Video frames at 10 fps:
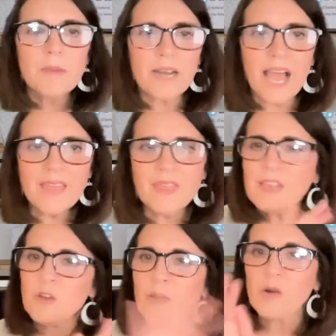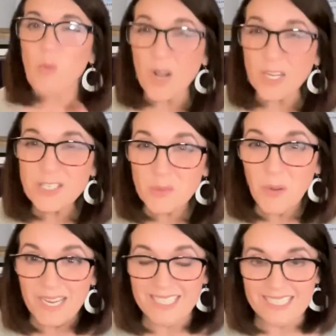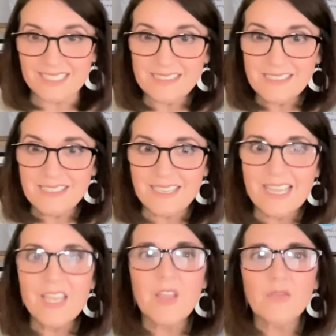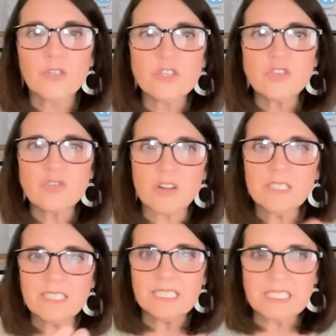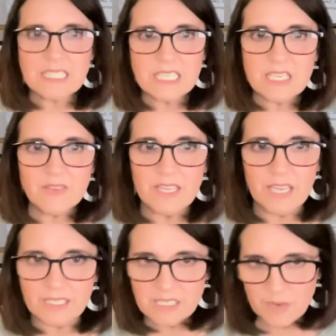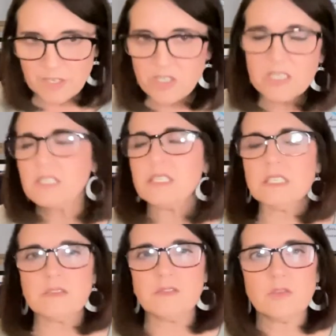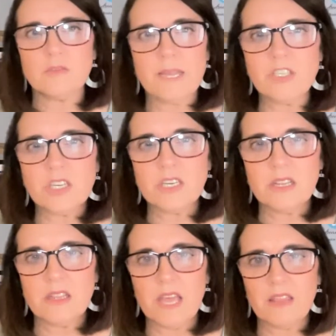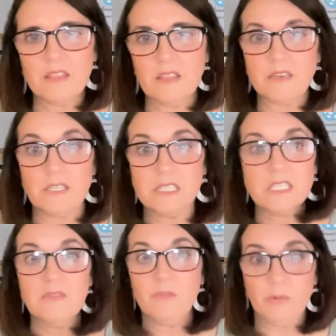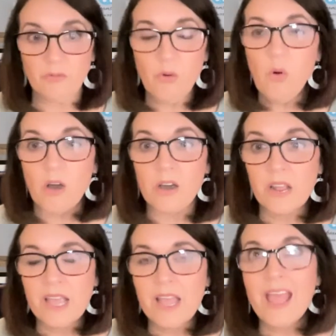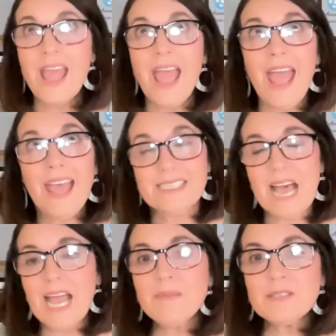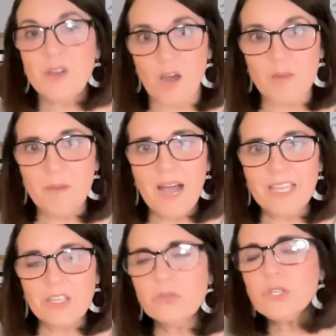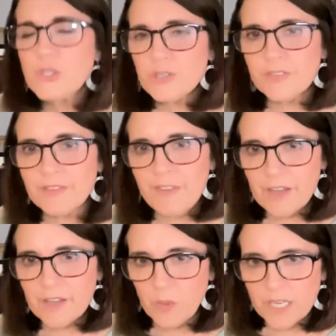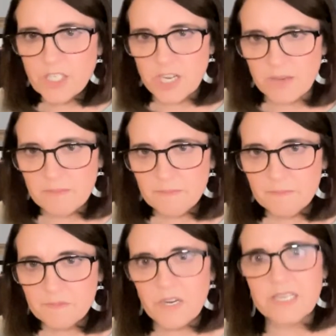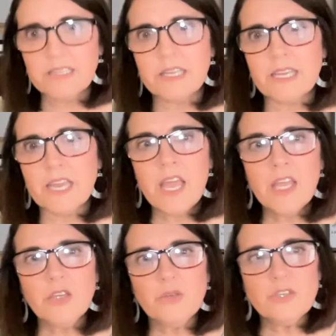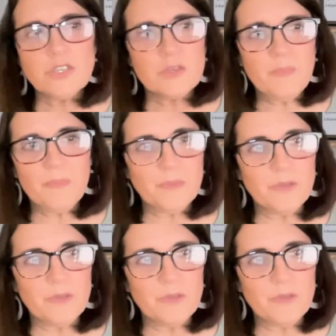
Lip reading: But I think no matter what your weight is, if you're struggling to conceive again, especially as this individual mentioned that they had conceived before and time has gone by, you deserve an evaluation, right? Like you should